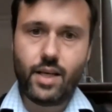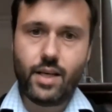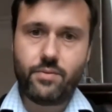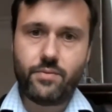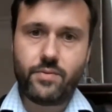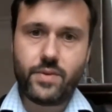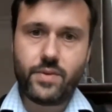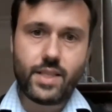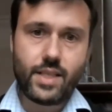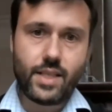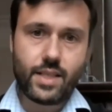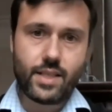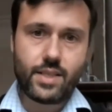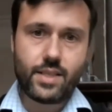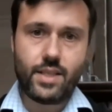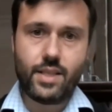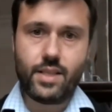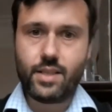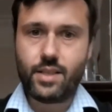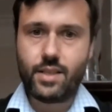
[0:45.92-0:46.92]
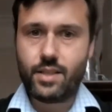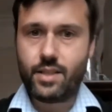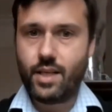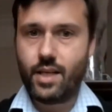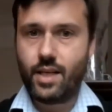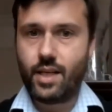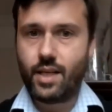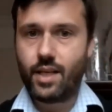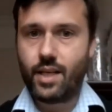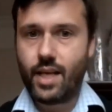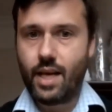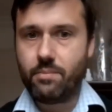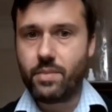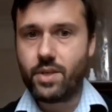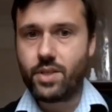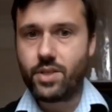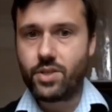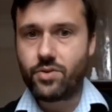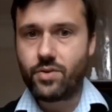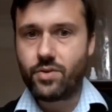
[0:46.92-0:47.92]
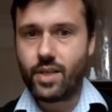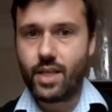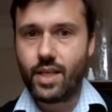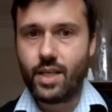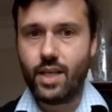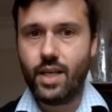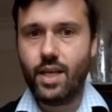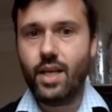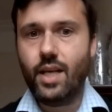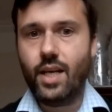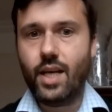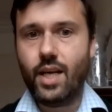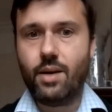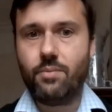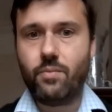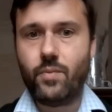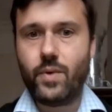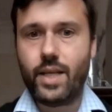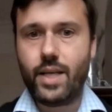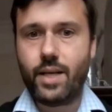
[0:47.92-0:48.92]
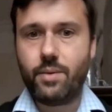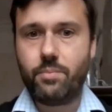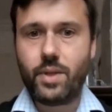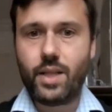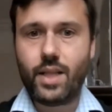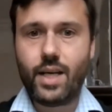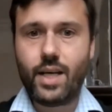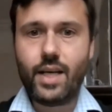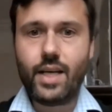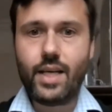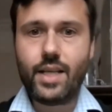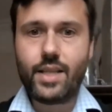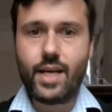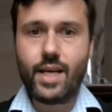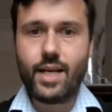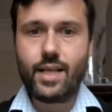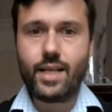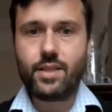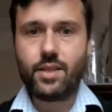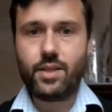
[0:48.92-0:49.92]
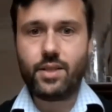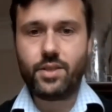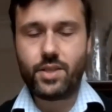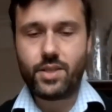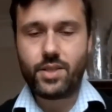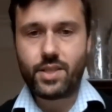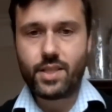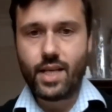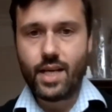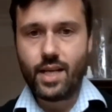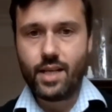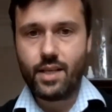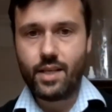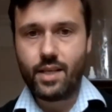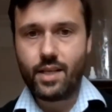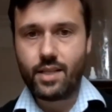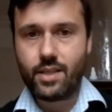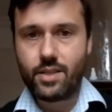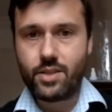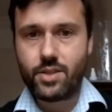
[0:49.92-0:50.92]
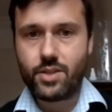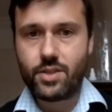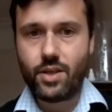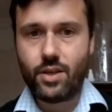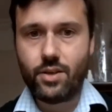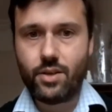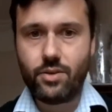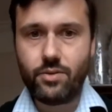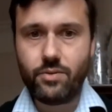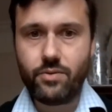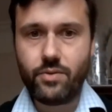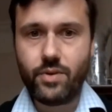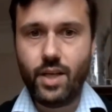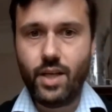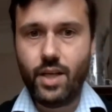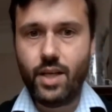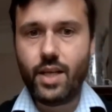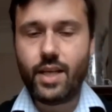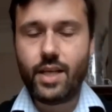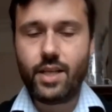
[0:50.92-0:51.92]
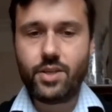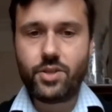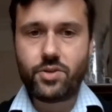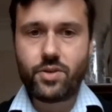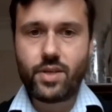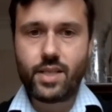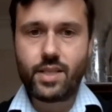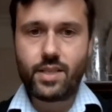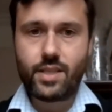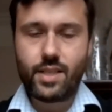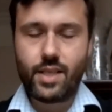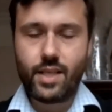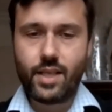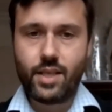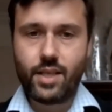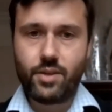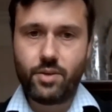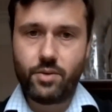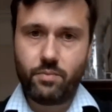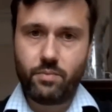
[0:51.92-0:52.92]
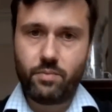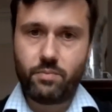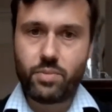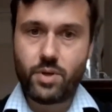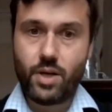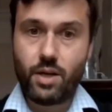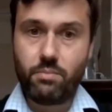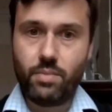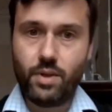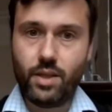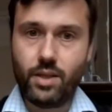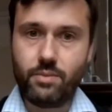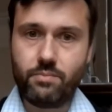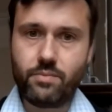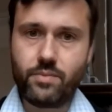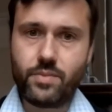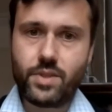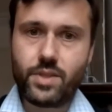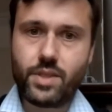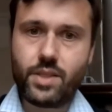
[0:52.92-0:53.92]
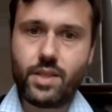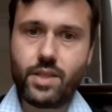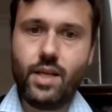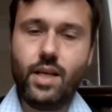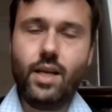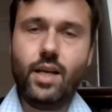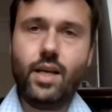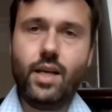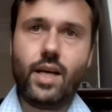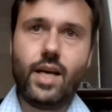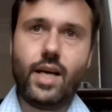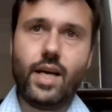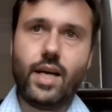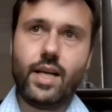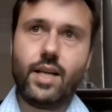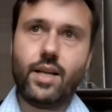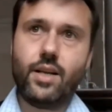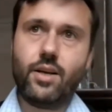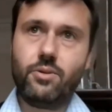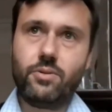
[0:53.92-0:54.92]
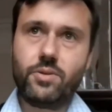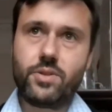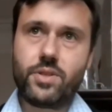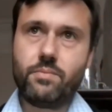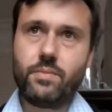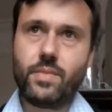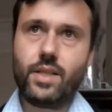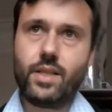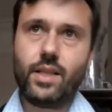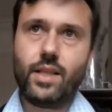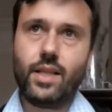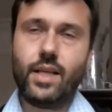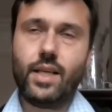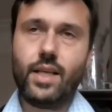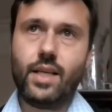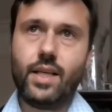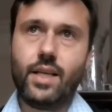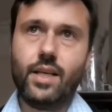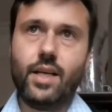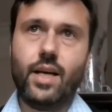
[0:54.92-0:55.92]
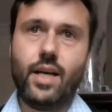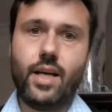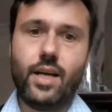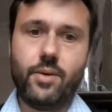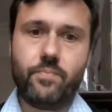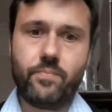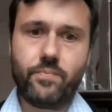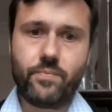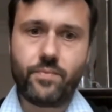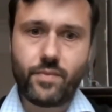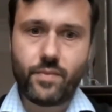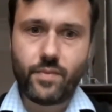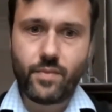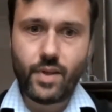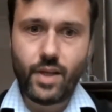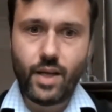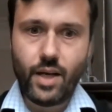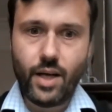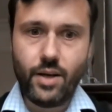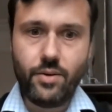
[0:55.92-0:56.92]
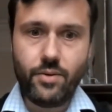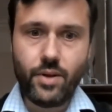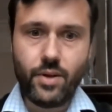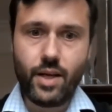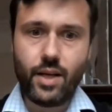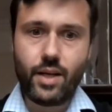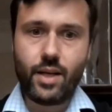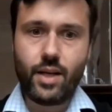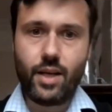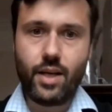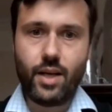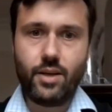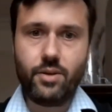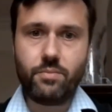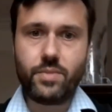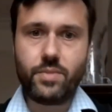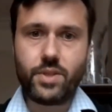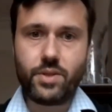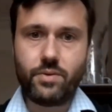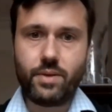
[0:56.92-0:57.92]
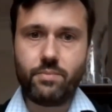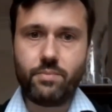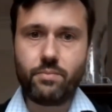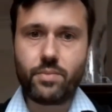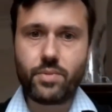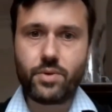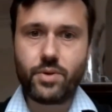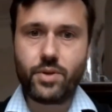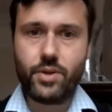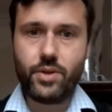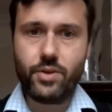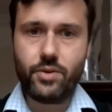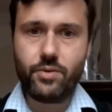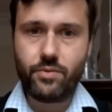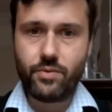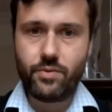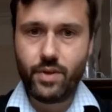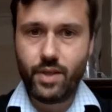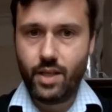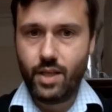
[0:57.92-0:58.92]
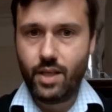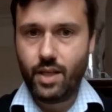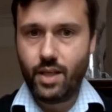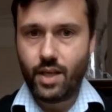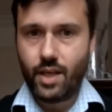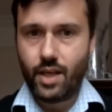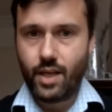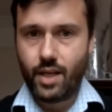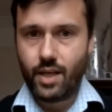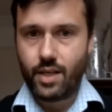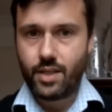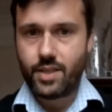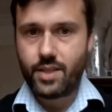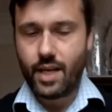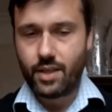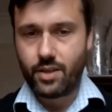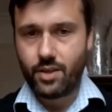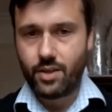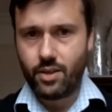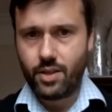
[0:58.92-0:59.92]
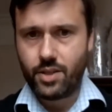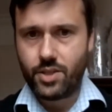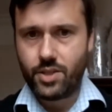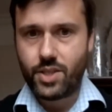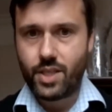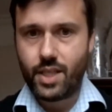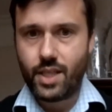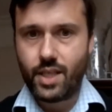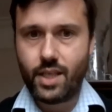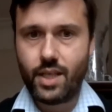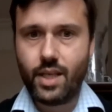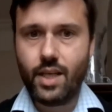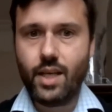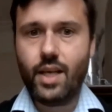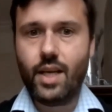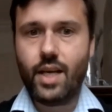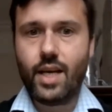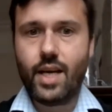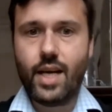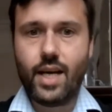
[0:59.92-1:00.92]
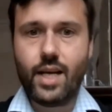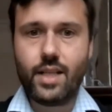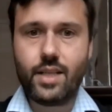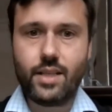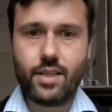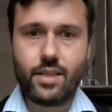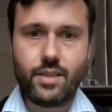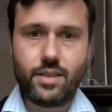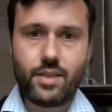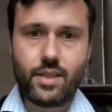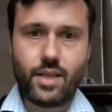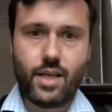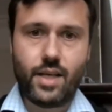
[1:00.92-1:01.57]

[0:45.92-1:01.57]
physics and chemistry, and we apply that understanding to solve interesting problems and ultimately hope to improve technology and